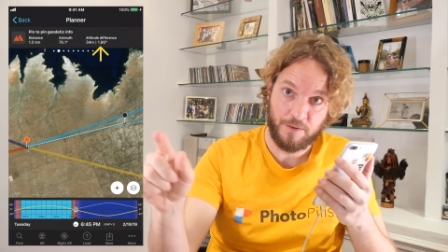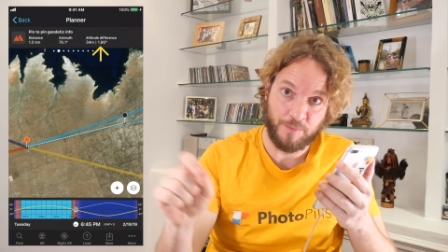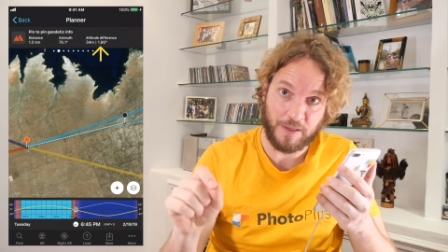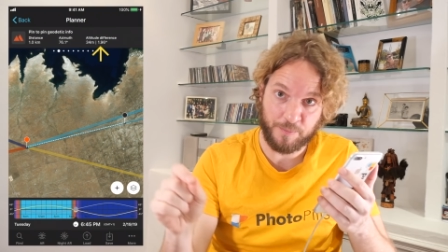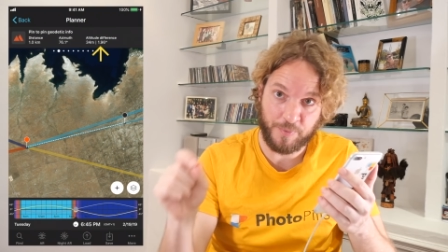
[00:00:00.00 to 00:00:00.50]

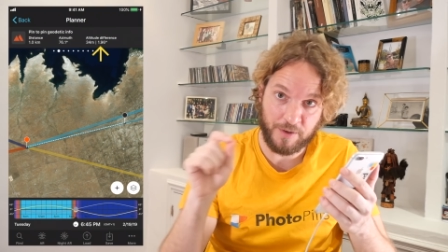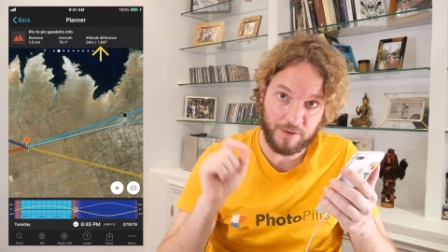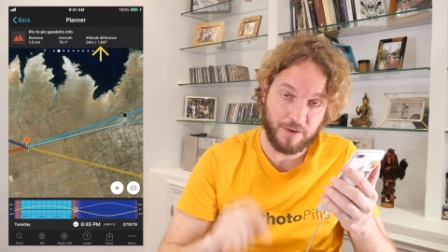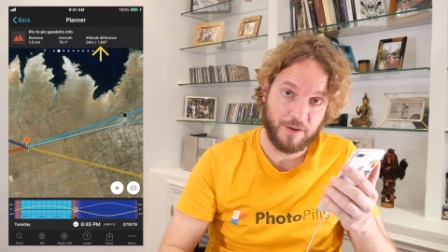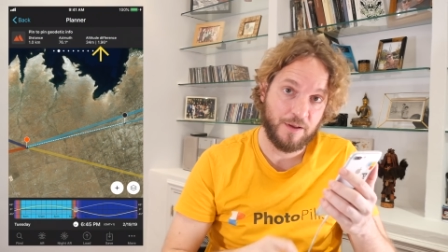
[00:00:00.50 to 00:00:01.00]
black
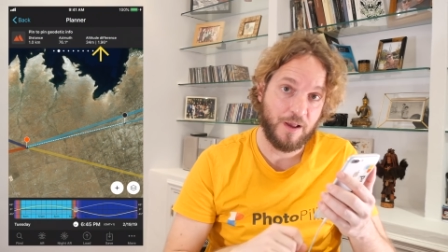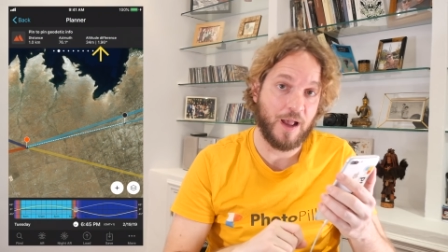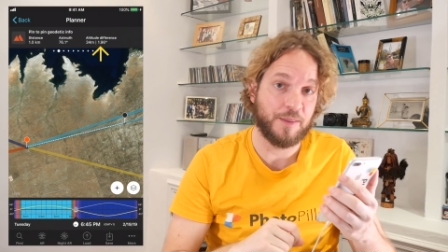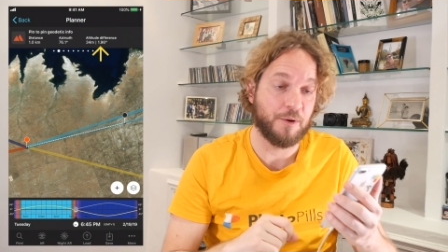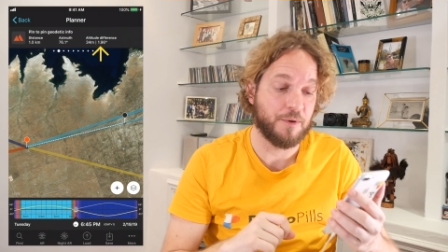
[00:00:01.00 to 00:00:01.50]
pin
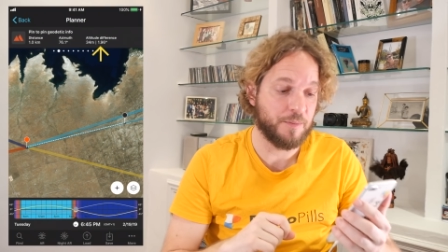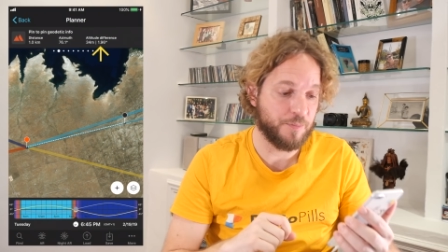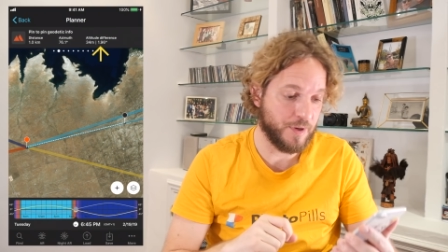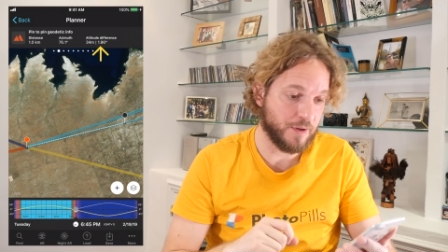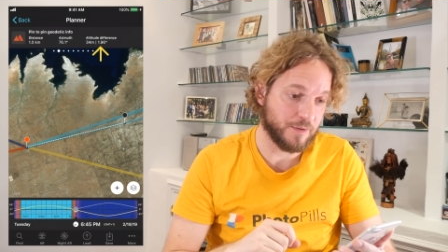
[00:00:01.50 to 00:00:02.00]
and the red
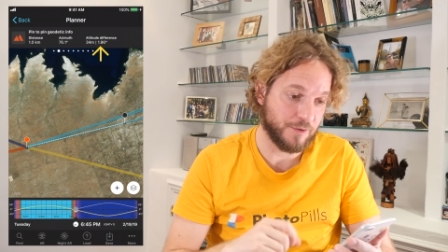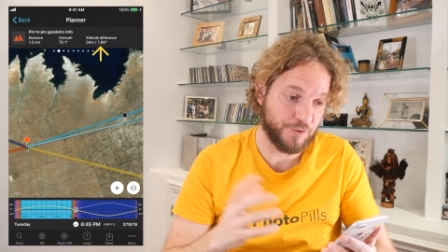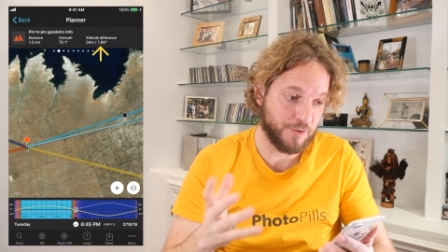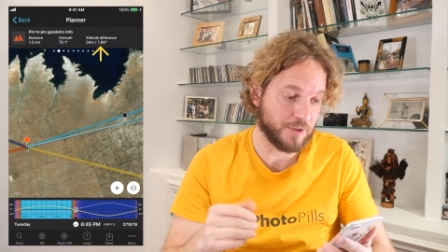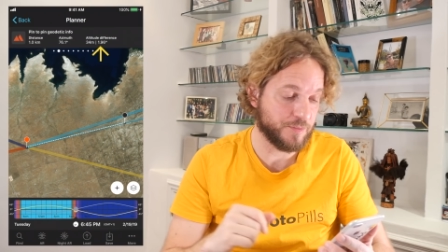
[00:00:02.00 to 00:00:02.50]
pin
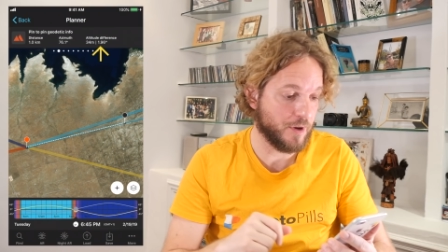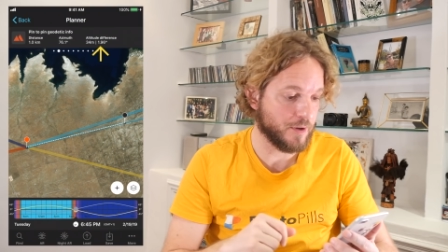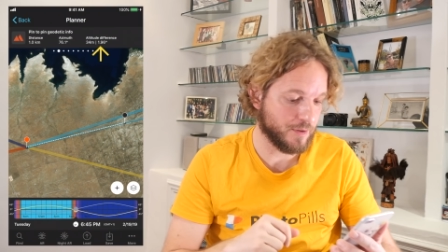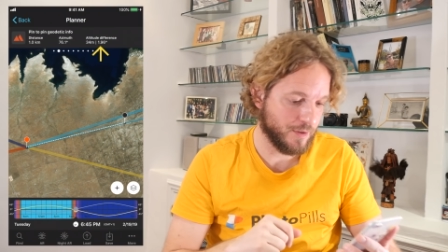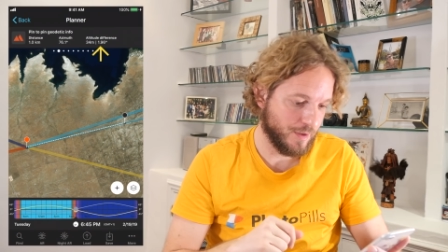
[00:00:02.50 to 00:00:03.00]
shooting
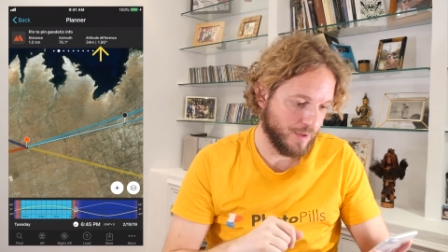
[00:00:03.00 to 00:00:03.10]
spot.